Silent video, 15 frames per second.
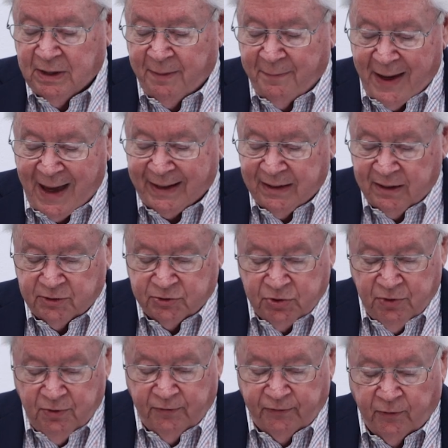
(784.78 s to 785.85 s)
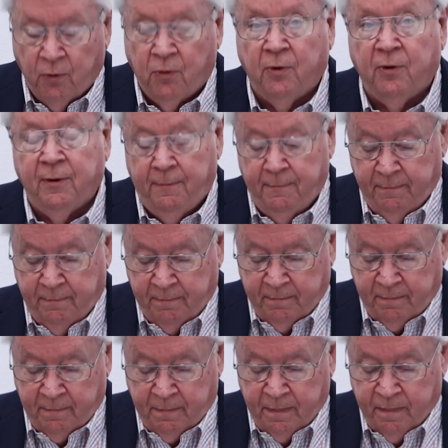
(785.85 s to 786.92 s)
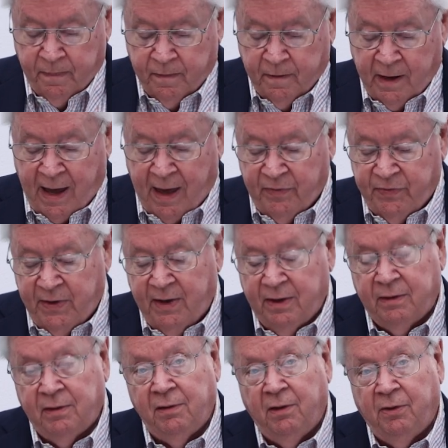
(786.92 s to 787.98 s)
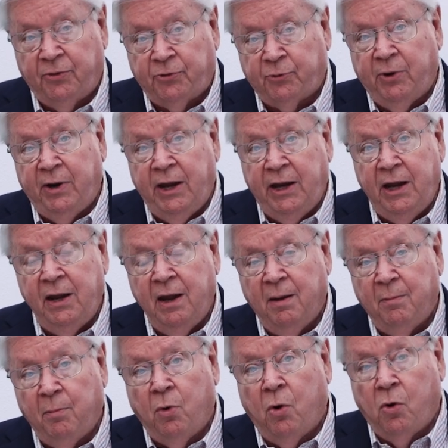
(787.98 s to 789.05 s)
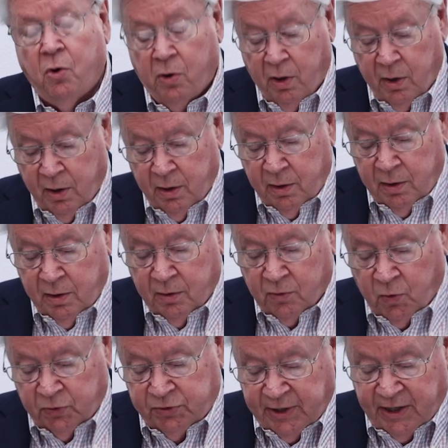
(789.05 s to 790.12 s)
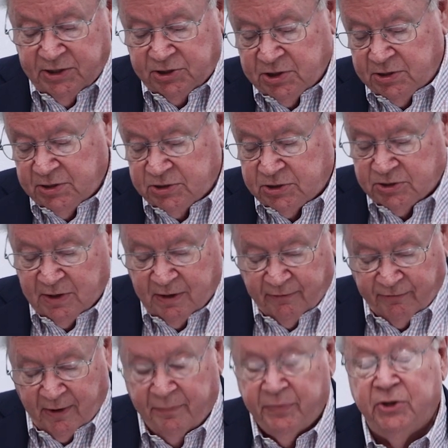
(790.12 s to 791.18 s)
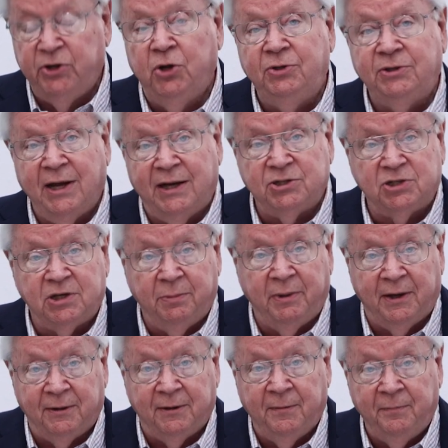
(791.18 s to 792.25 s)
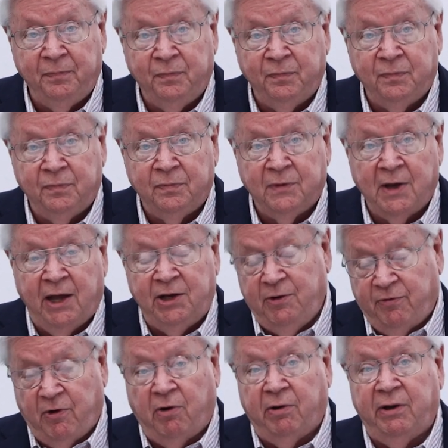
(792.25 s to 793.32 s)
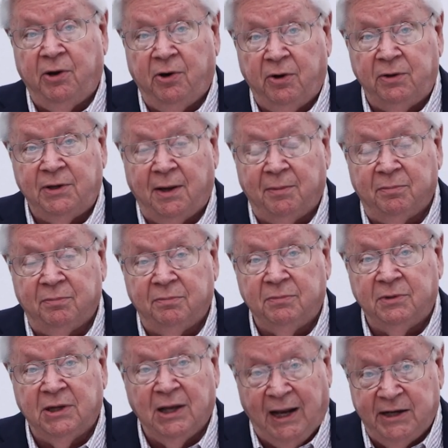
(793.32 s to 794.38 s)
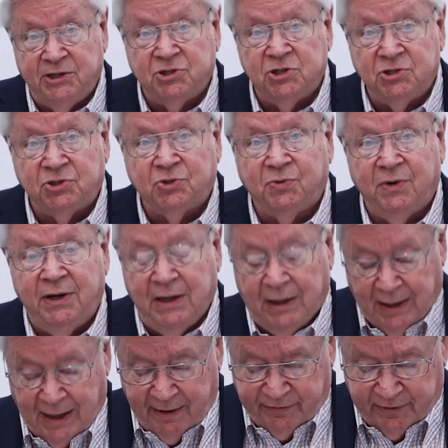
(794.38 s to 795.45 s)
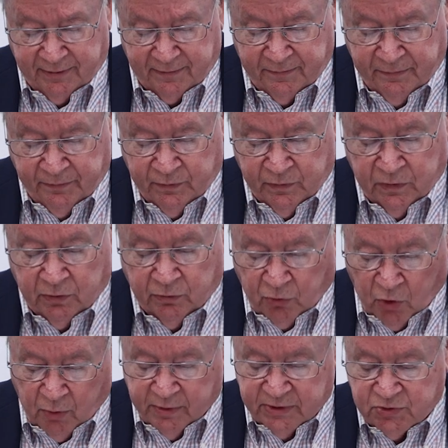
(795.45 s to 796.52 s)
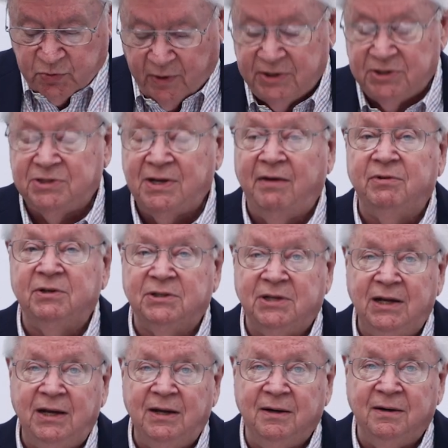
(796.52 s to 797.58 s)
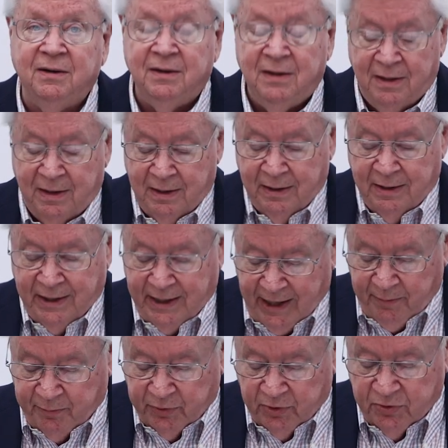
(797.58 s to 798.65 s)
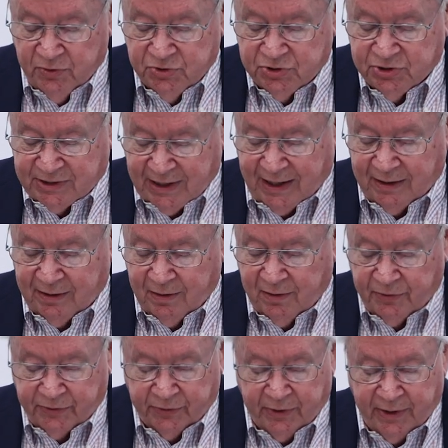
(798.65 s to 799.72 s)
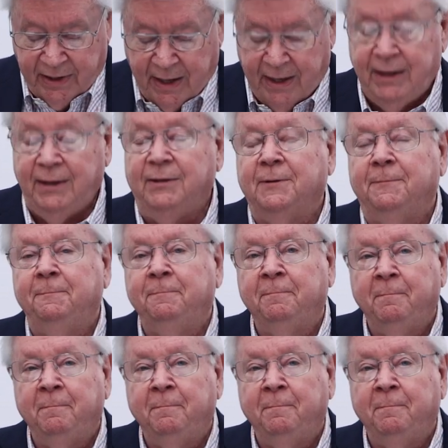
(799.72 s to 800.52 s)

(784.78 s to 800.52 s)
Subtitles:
Habakkuk 2:4, and then three more quotations from the New Testament, and you've already heard them, Galatians 3:11, Romans 1:17, Hebrews 10:38.